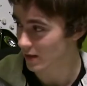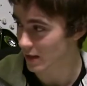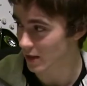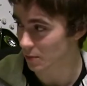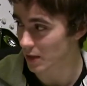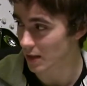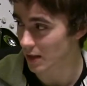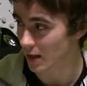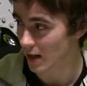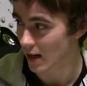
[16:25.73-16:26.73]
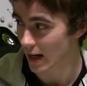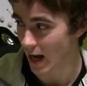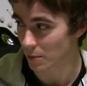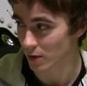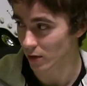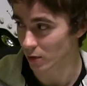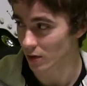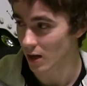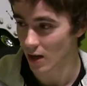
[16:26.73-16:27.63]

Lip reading: This could be an absolute